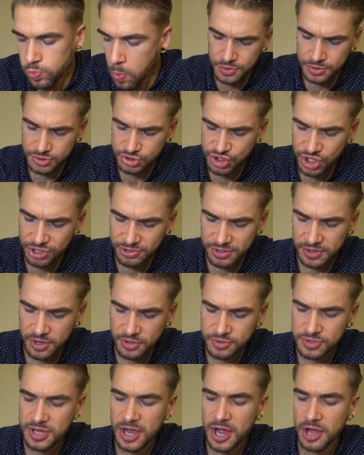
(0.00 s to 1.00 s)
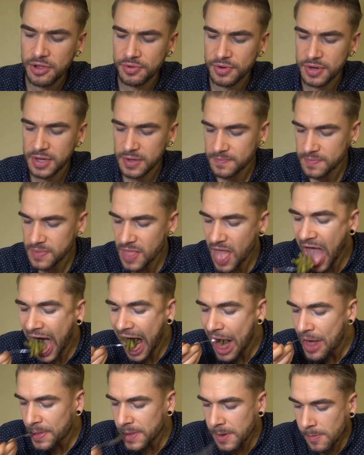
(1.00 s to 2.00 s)
They're generally low calorie,
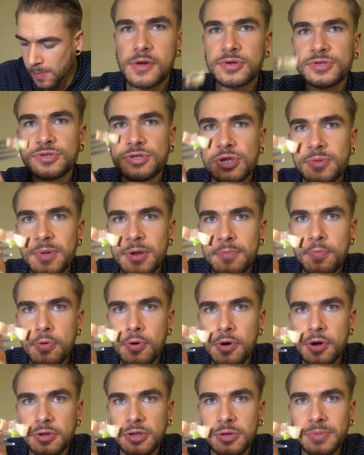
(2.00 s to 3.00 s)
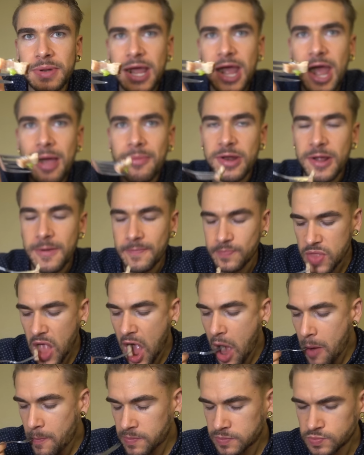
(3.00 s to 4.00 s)
there's a little bit of pork, a little ham in it,
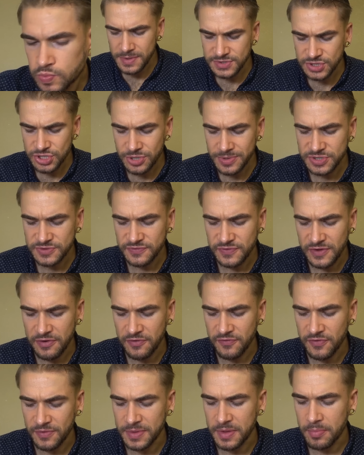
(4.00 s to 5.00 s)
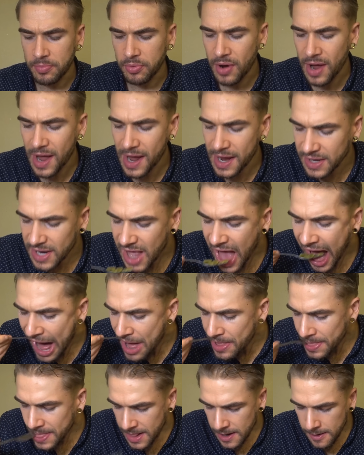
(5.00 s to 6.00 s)
but so much flavor from the brine.
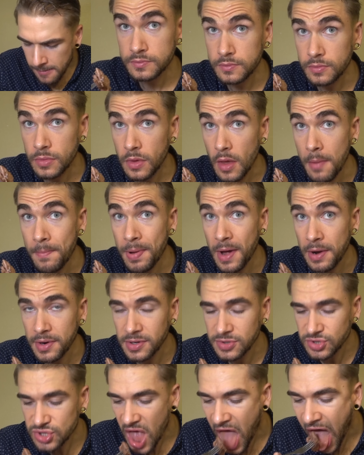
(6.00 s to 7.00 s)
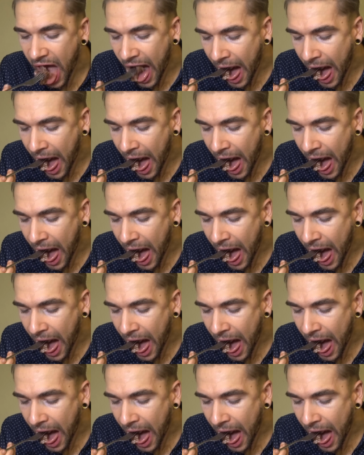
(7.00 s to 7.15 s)
Pot roast.